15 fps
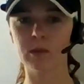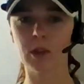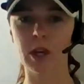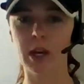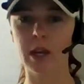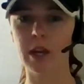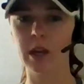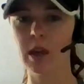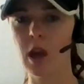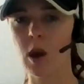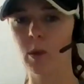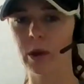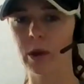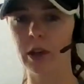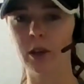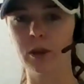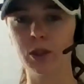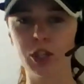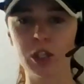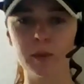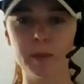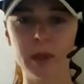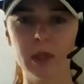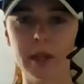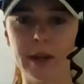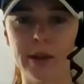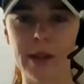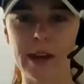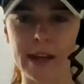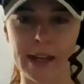okay? We're going to go just
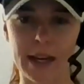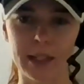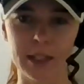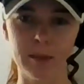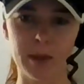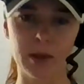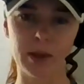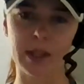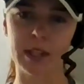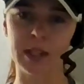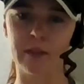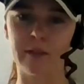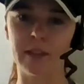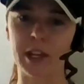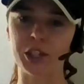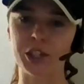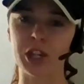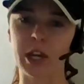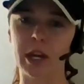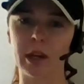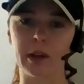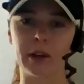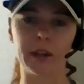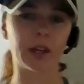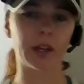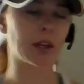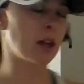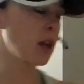below that collarbone in the fleshy area.